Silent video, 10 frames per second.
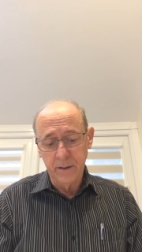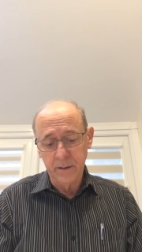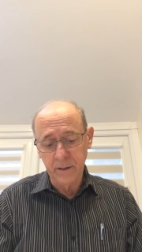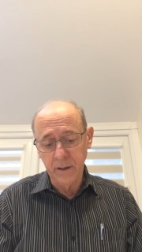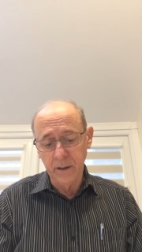
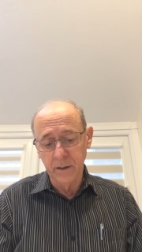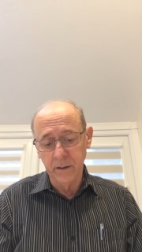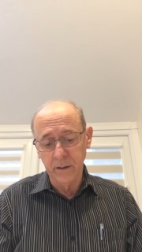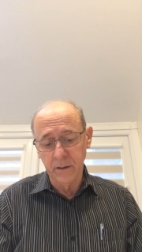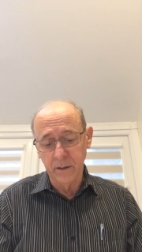3.
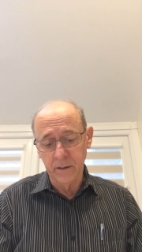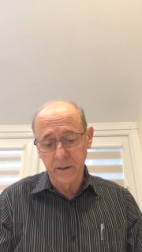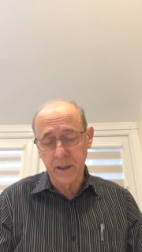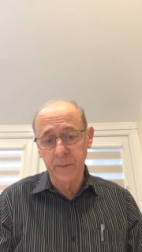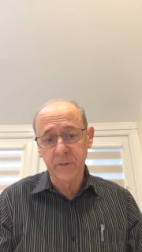
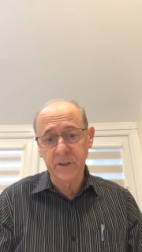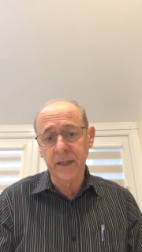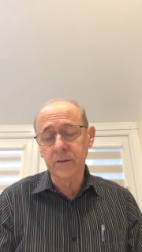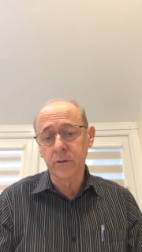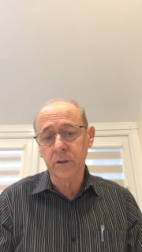There came the
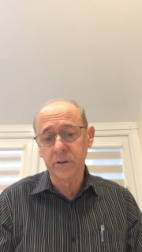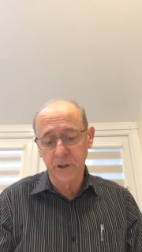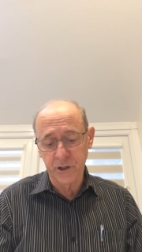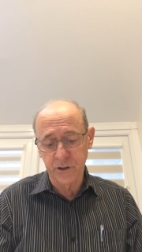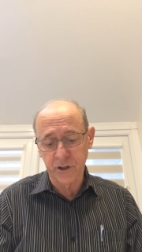Title
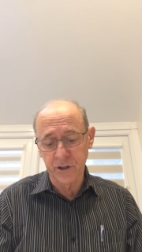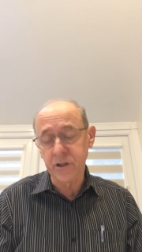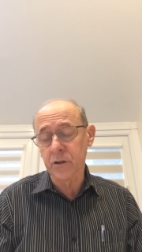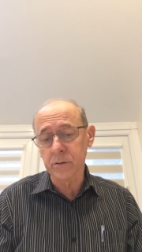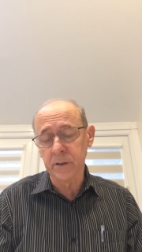Conditions
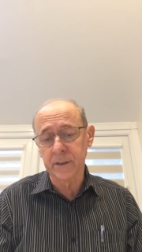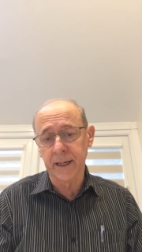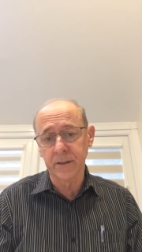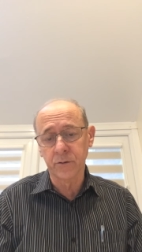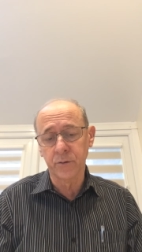Scotland
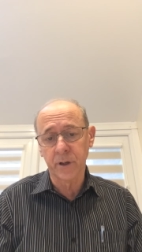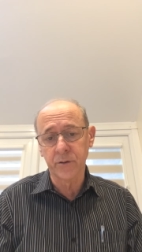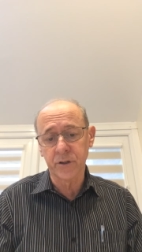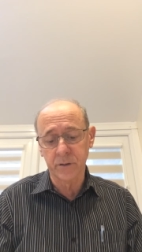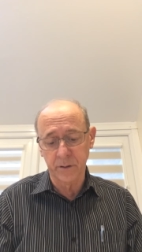Act
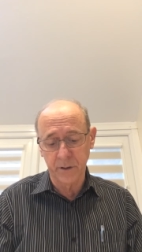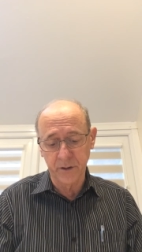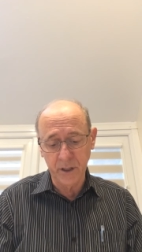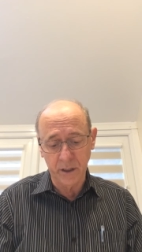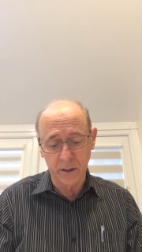
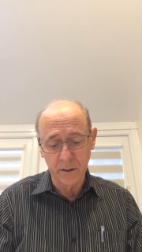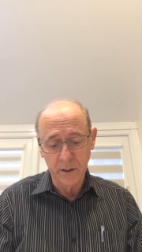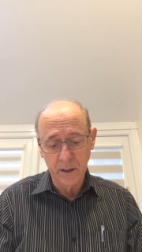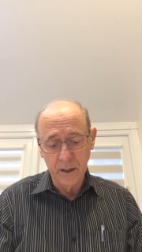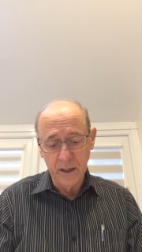2003,
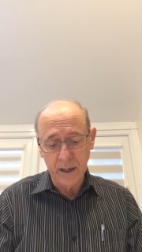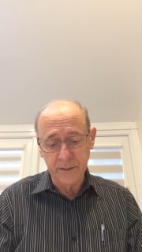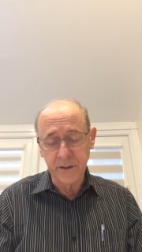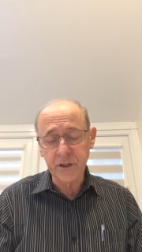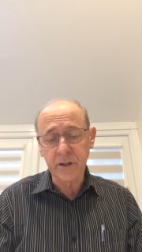
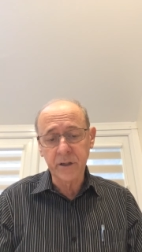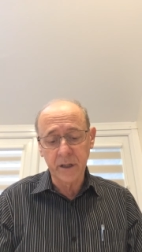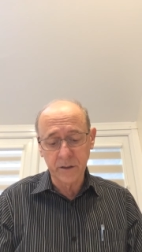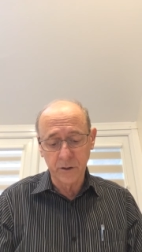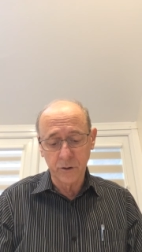and this
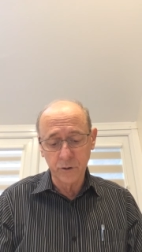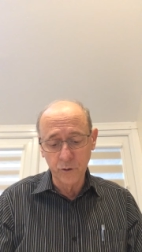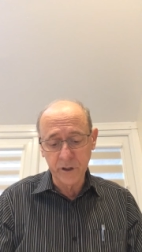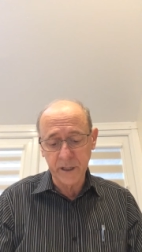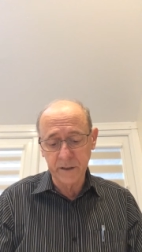created
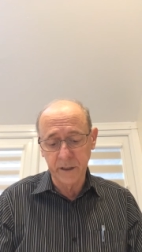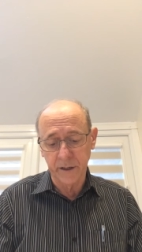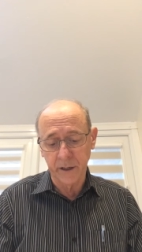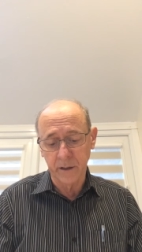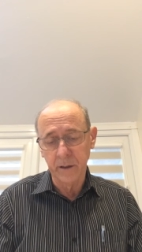new
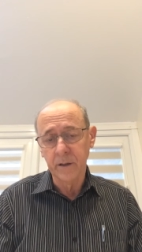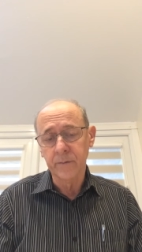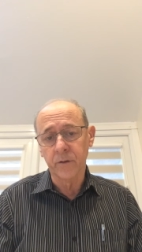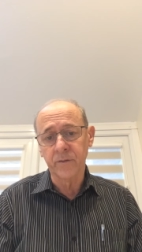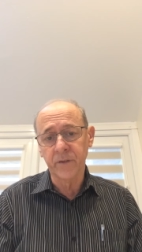criteria
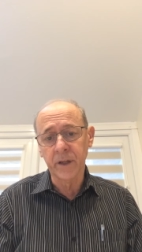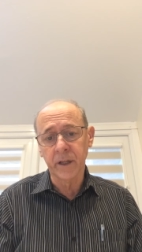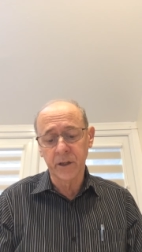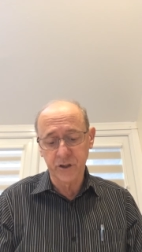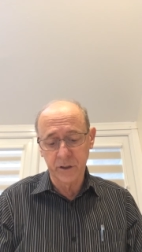for
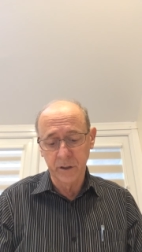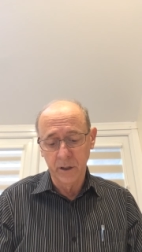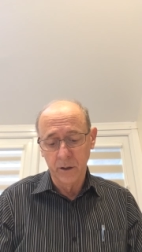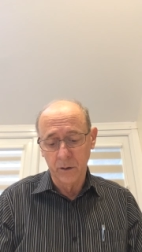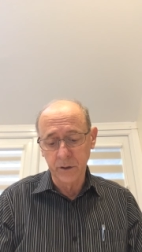variation
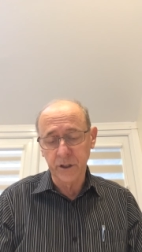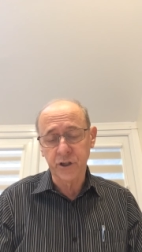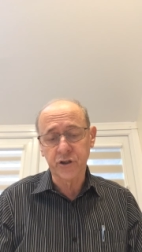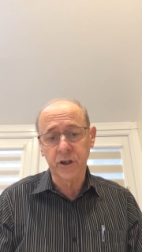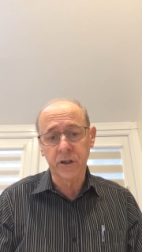or
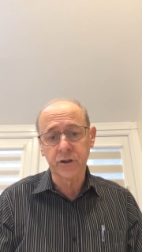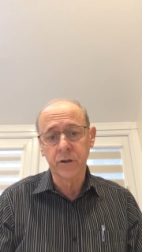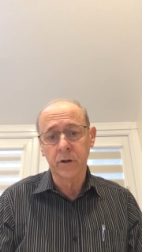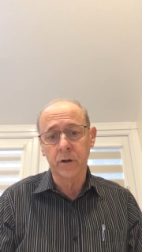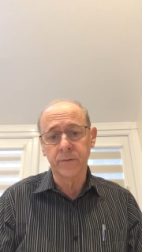discharge
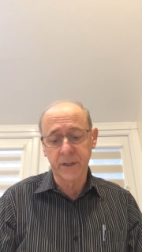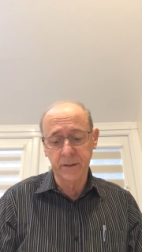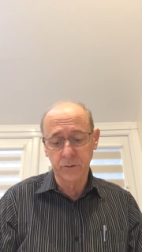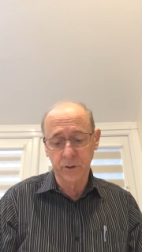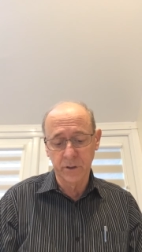of
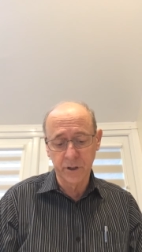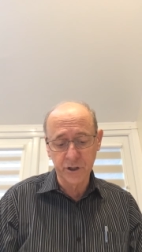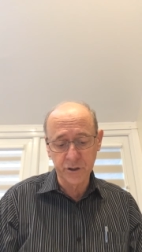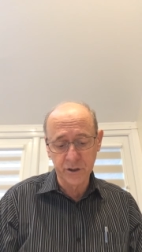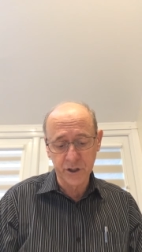title
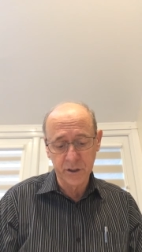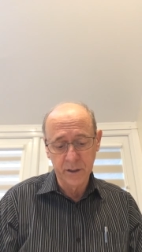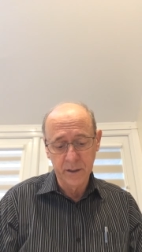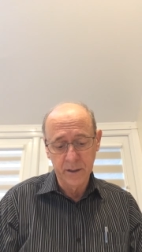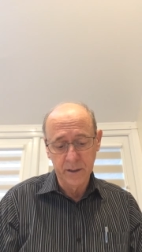conditions.
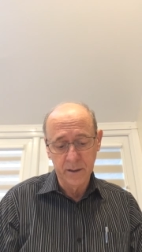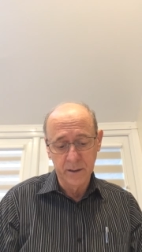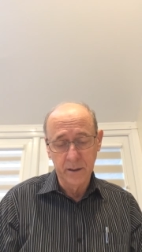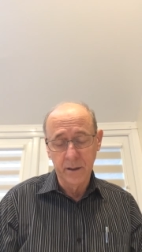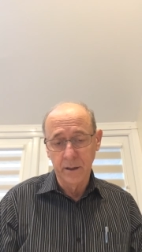
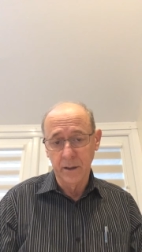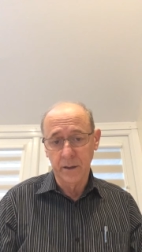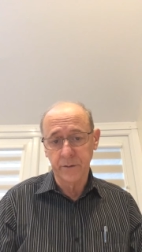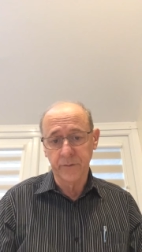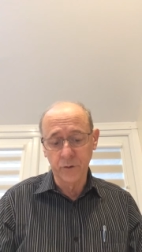
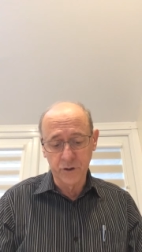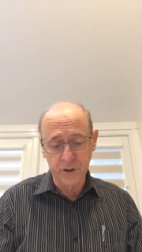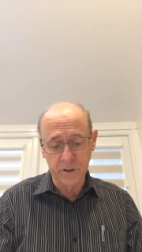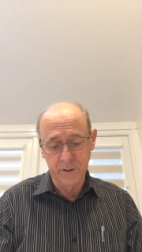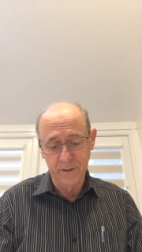In the
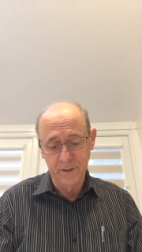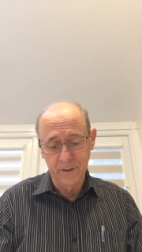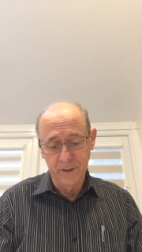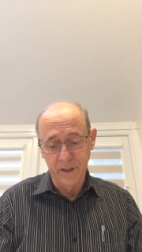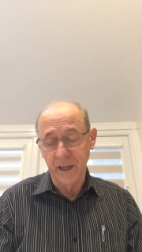future,
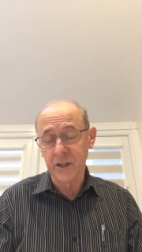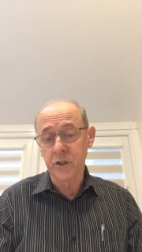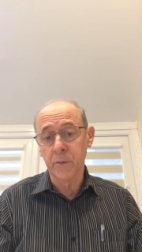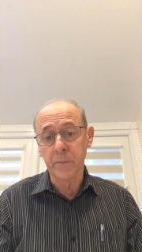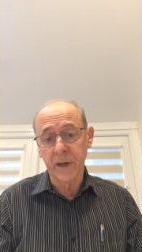it's
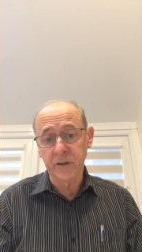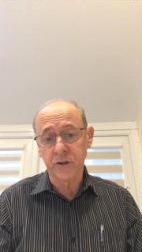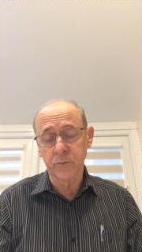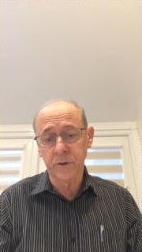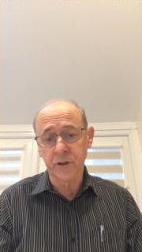to be
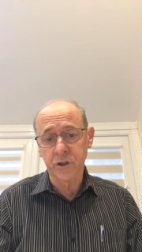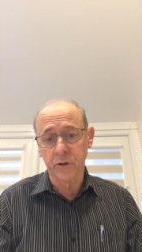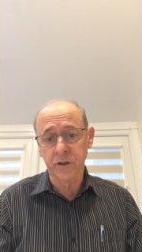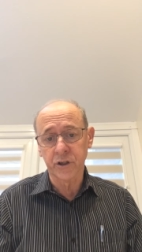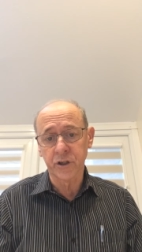merged with the
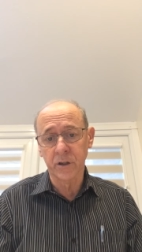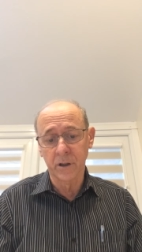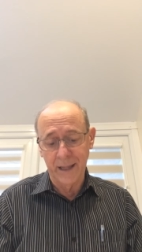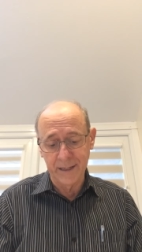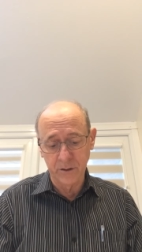Scottish
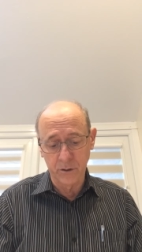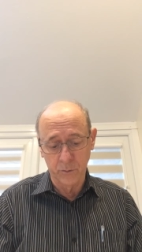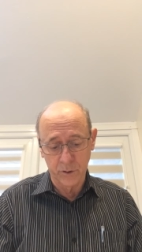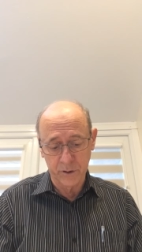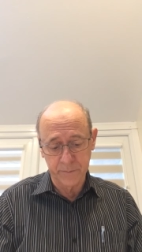Land
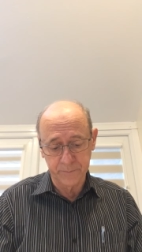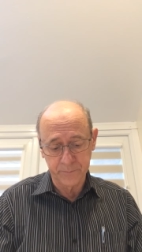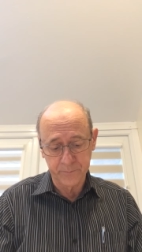Court.